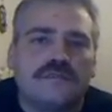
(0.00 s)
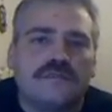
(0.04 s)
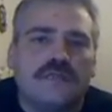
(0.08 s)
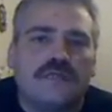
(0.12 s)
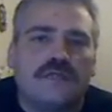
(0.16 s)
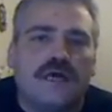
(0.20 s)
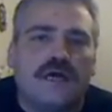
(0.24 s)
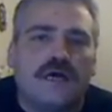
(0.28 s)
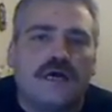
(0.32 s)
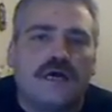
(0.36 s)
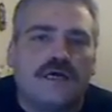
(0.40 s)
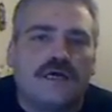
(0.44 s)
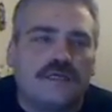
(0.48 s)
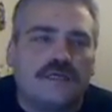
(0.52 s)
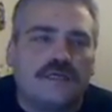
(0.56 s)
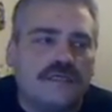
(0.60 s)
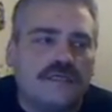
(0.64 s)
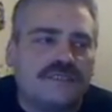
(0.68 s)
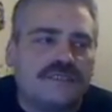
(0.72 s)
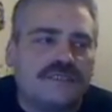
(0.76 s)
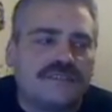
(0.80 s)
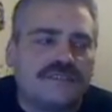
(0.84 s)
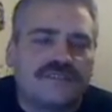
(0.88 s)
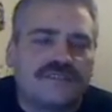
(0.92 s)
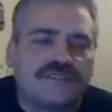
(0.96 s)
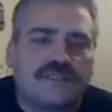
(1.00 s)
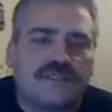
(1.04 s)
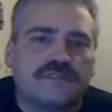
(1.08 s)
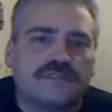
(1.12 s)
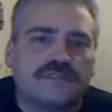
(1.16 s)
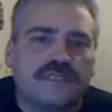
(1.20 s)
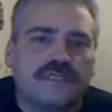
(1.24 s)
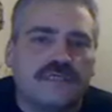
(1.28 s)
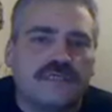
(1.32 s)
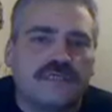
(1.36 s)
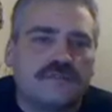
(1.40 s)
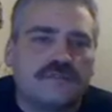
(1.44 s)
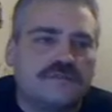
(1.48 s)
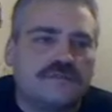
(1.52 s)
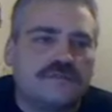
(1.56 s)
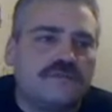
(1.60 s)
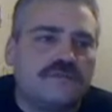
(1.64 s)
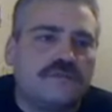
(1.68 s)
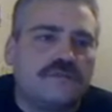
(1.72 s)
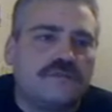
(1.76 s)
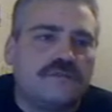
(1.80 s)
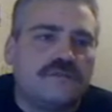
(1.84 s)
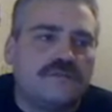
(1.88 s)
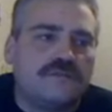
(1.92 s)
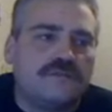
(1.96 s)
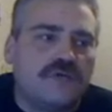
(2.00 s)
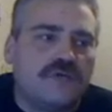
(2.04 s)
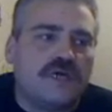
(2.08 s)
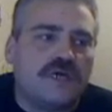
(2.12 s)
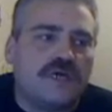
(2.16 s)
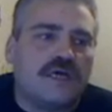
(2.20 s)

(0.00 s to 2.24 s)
It's insulting to